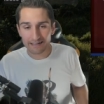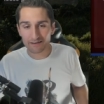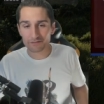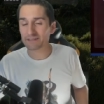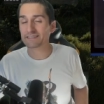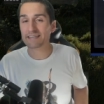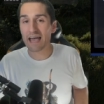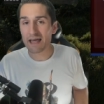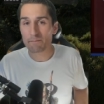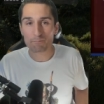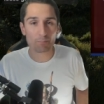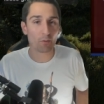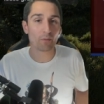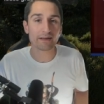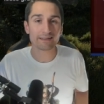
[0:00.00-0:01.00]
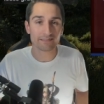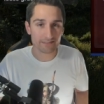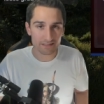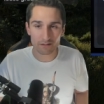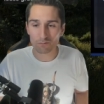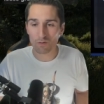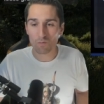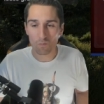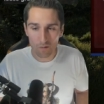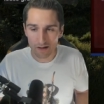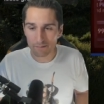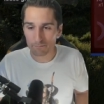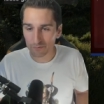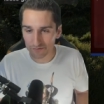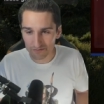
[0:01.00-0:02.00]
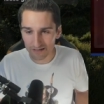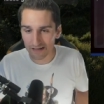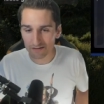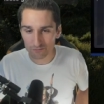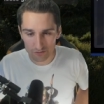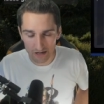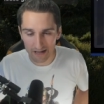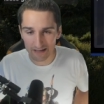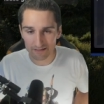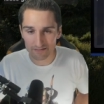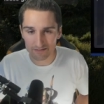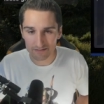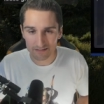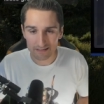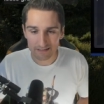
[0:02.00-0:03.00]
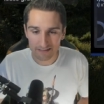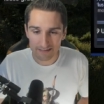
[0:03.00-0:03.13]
There's a 10.01% chance.